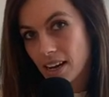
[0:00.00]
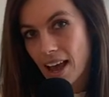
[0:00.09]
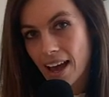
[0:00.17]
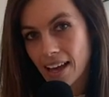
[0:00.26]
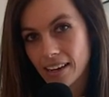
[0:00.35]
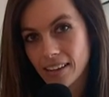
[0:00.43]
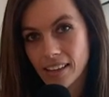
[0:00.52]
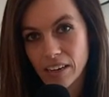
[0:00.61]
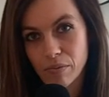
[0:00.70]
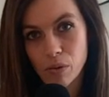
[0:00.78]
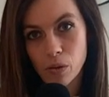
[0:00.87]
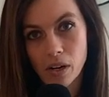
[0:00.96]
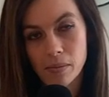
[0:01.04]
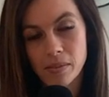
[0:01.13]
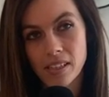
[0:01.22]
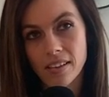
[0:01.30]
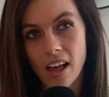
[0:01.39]
had a lot of
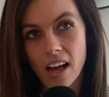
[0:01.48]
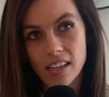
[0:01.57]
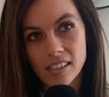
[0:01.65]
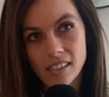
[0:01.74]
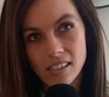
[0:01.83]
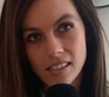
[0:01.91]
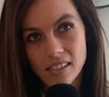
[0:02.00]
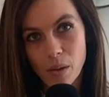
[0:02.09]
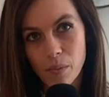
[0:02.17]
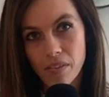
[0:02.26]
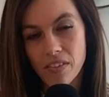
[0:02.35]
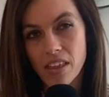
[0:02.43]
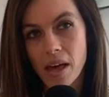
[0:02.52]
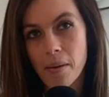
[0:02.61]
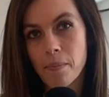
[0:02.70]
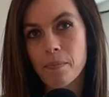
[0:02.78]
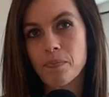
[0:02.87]
programs and laws. Some of
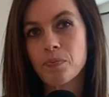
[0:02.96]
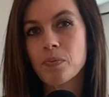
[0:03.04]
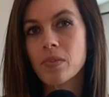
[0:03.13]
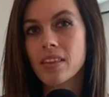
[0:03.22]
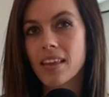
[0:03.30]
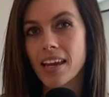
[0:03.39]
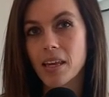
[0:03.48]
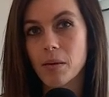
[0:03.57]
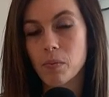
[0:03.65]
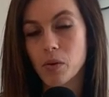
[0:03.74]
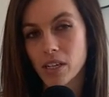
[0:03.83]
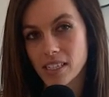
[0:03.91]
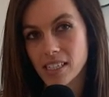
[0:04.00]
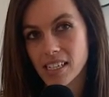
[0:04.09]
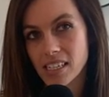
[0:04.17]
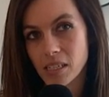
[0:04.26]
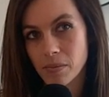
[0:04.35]
them that he put
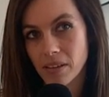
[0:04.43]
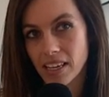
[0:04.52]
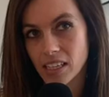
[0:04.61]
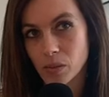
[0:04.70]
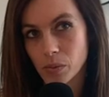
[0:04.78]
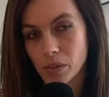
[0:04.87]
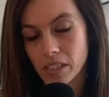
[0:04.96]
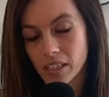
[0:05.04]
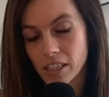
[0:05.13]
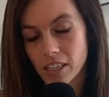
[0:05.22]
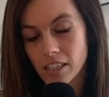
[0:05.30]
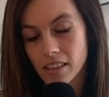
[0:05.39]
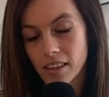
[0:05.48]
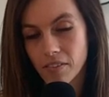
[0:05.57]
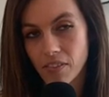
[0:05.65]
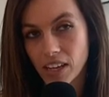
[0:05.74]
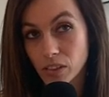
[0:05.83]
into place were
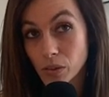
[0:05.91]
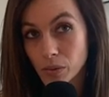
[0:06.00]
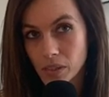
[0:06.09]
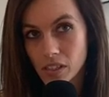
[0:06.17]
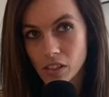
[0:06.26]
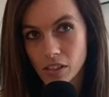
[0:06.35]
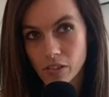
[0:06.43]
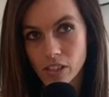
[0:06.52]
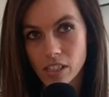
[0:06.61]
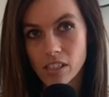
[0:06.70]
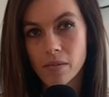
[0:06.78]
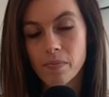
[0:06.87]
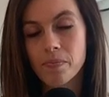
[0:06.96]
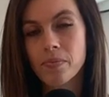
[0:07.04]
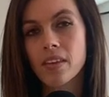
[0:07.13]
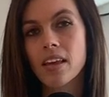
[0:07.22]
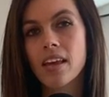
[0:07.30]
the Federal Reserve System,
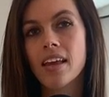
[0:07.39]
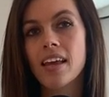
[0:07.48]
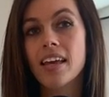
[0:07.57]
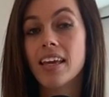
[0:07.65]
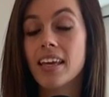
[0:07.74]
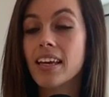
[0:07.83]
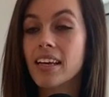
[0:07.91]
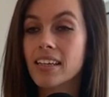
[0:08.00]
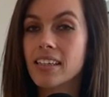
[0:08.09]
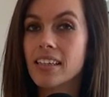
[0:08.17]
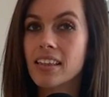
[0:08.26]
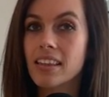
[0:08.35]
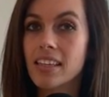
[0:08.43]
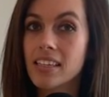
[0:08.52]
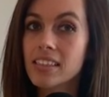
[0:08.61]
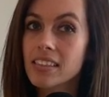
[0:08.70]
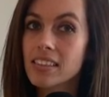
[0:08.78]
and
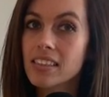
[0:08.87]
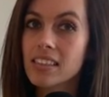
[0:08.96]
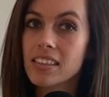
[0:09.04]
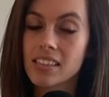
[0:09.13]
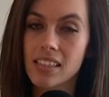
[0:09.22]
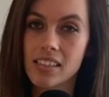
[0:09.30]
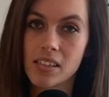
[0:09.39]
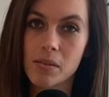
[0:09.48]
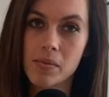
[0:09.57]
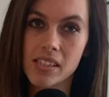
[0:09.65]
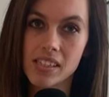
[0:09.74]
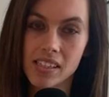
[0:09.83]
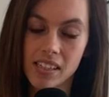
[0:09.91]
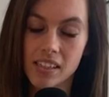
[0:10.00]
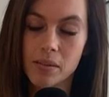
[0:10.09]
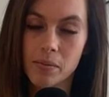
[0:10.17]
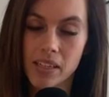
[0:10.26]
this system is
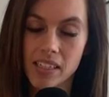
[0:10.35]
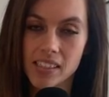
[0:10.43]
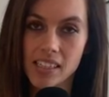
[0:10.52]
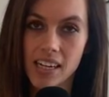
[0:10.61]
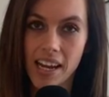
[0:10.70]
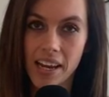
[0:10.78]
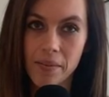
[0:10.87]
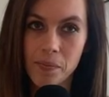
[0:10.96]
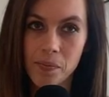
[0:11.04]
still in place today.